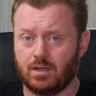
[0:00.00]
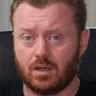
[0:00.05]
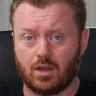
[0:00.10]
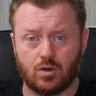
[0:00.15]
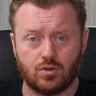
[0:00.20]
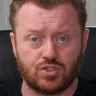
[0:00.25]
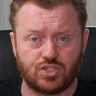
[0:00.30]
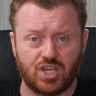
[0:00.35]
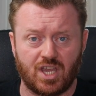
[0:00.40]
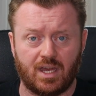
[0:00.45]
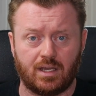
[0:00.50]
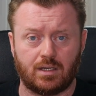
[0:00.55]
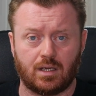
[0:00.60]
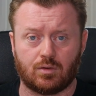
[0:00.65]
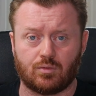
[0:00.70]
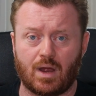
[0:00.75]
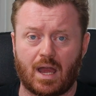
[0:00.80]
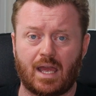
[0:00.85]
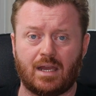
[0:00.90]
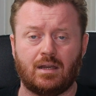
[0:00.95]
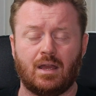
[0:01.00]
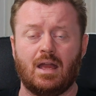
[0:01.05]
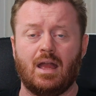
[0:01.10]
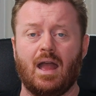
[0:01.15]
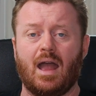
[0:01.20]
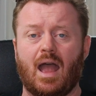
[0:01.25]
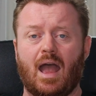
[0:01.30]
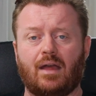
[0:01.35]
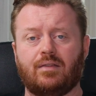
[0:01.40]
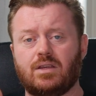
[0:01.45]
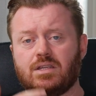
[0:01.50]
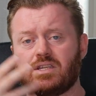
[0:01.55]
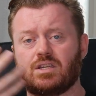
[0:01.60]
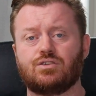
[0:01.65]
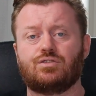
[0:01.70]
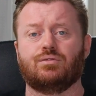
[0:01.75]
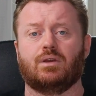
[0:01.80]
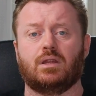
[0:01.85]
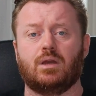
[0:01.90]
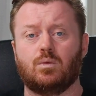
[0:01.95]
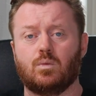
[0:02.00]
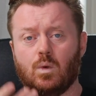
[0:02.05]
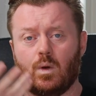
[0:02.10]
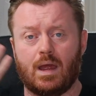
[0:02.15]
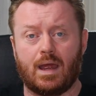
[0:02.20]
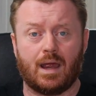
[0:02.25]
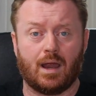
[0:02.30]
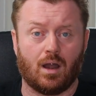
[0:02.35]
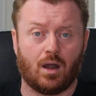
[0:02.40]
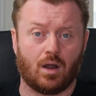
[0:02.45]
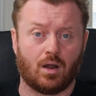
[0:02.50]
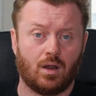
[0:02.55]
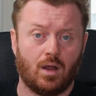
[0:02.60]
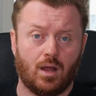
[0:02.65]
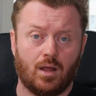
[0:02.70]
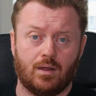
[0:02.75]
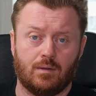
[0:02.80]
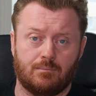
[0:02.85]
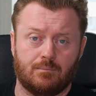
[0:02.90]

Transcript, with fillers: and negotiating, right? And this is really where